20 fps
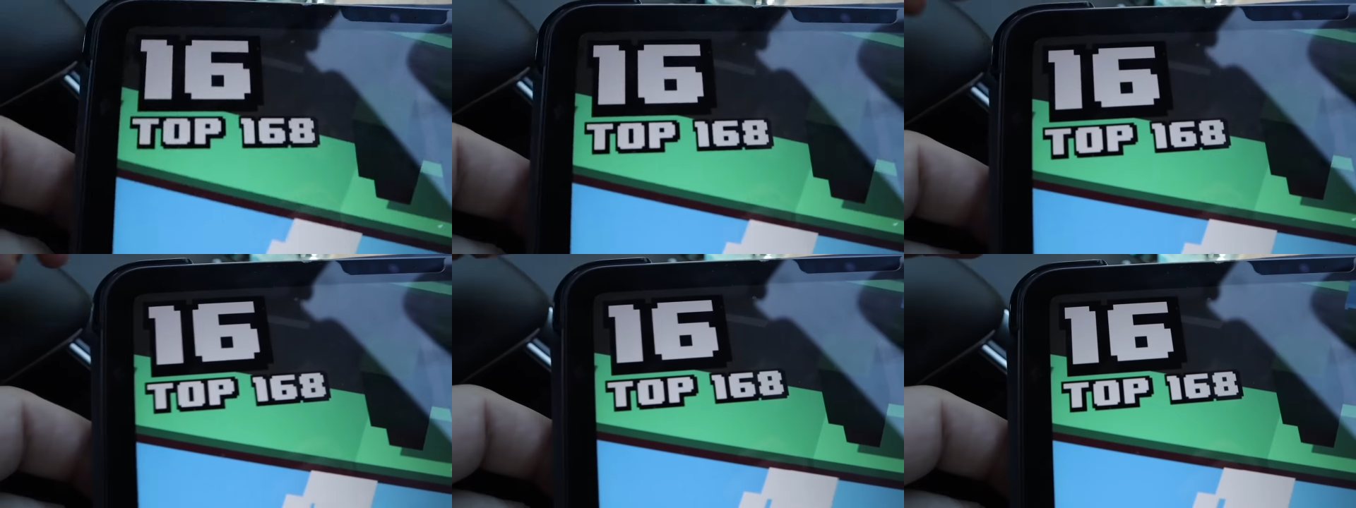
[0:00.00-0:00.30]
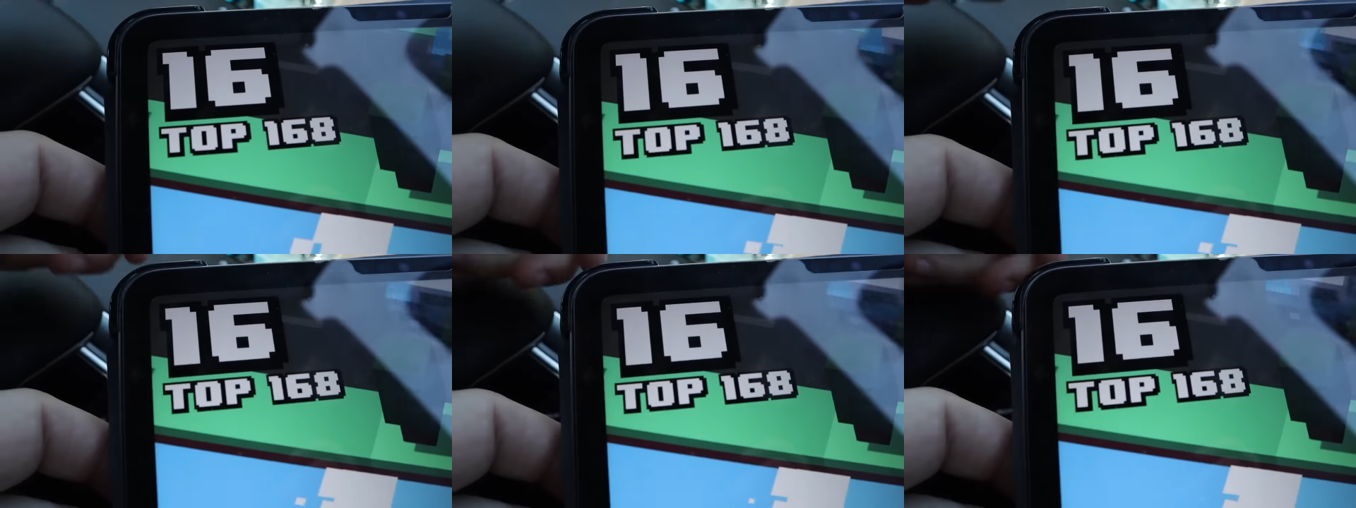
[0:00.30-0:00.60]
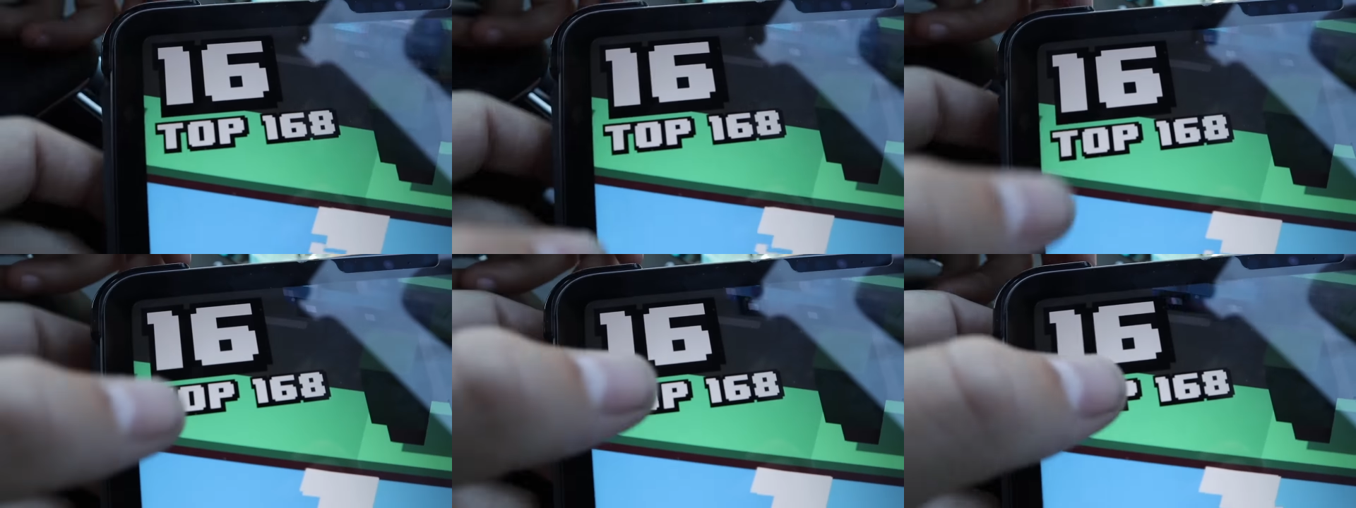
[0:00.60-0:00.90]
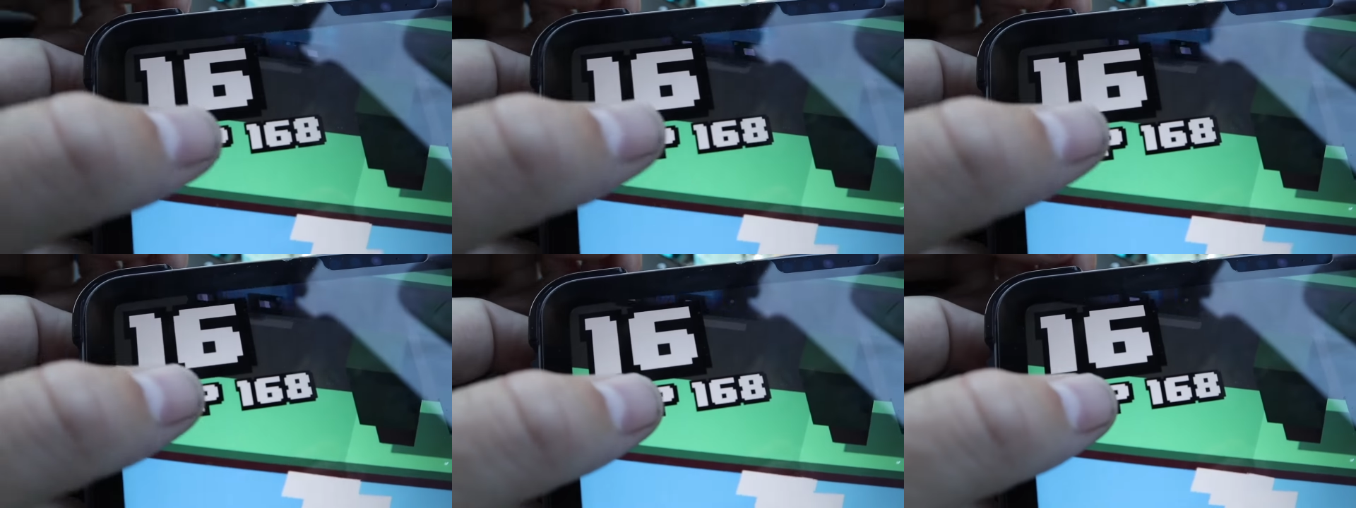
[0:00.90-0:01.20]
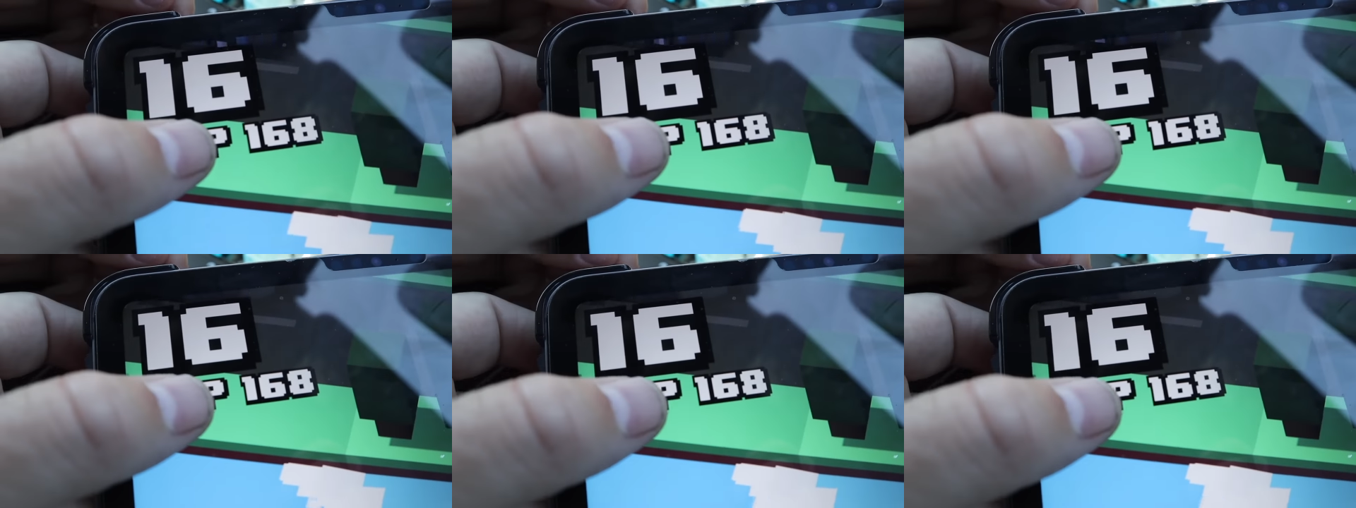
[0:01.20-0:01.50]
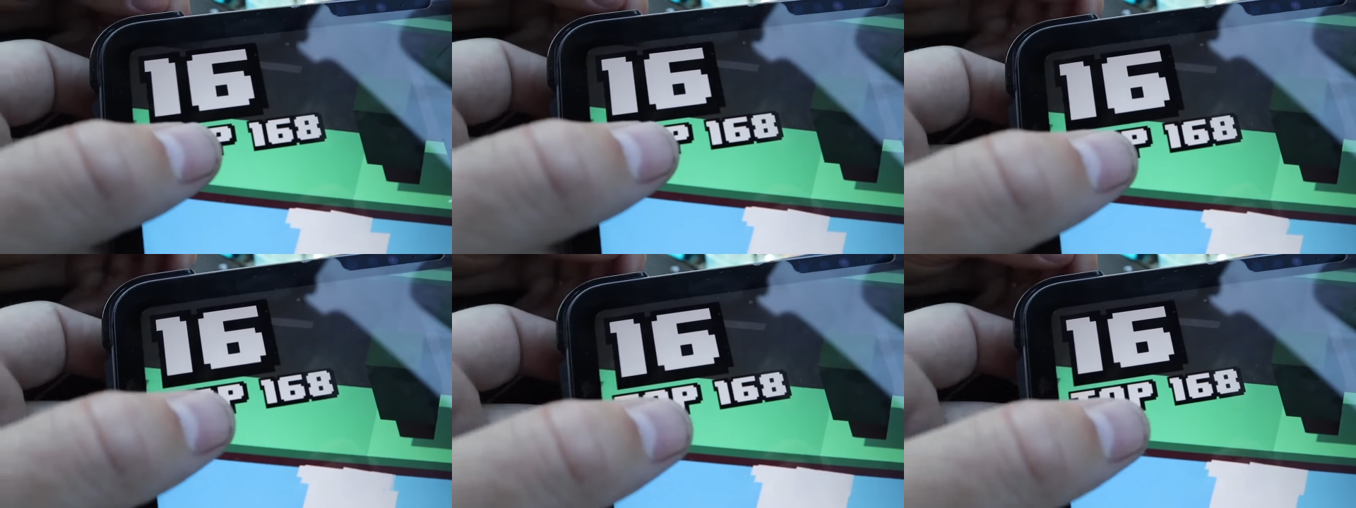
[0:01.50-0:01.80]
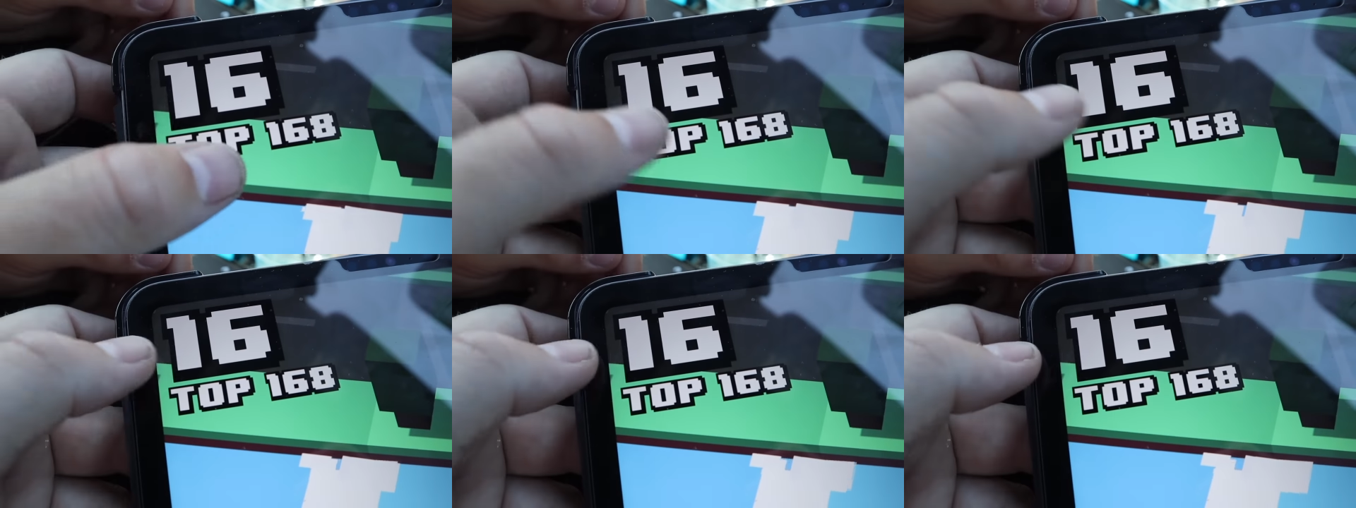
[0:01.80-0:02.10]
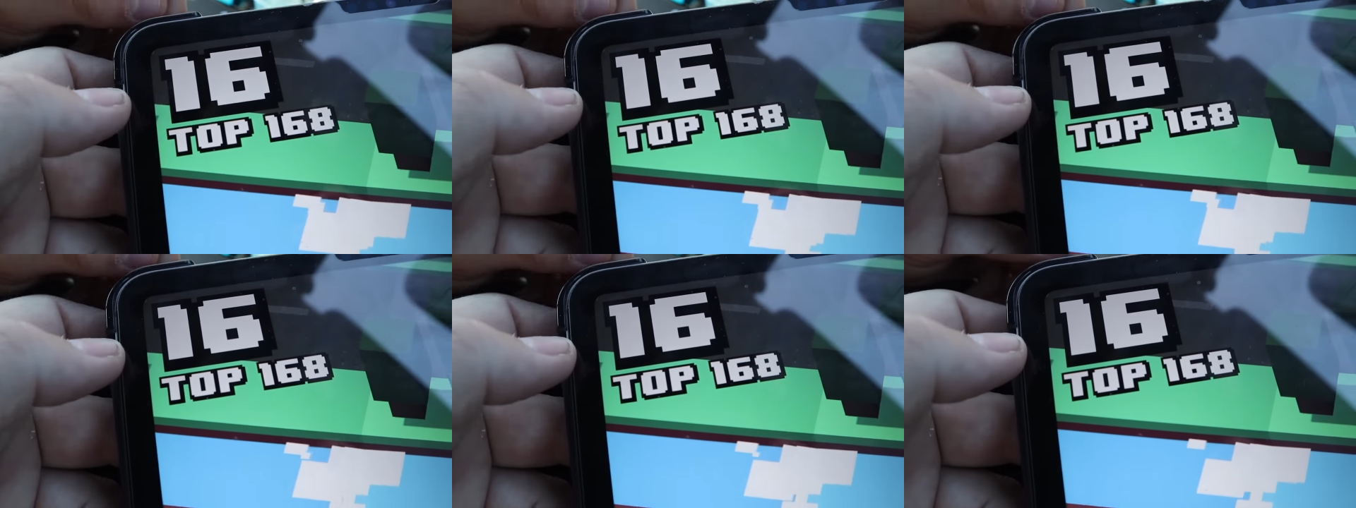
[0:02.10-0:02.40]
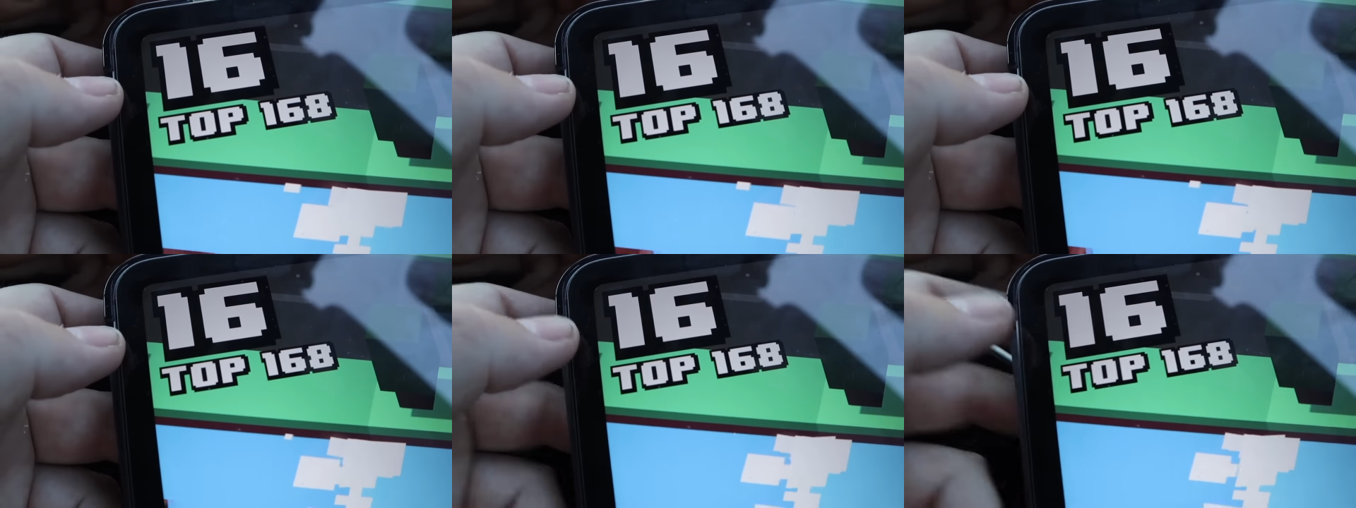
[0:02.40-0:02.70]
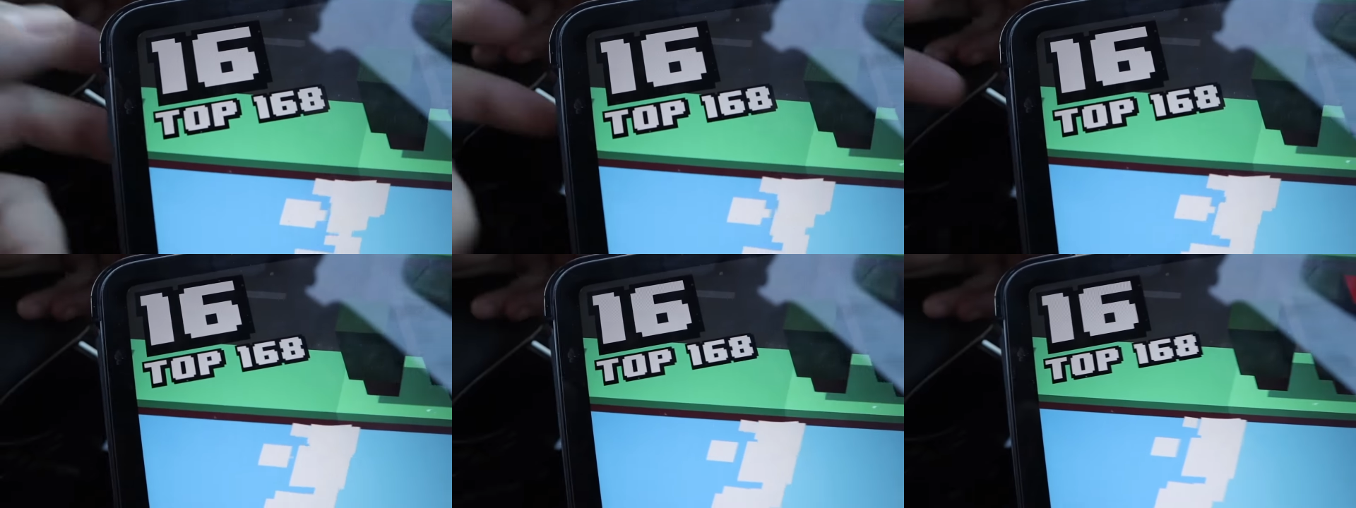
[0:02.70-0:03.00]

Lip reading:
[unreadable: no face in view]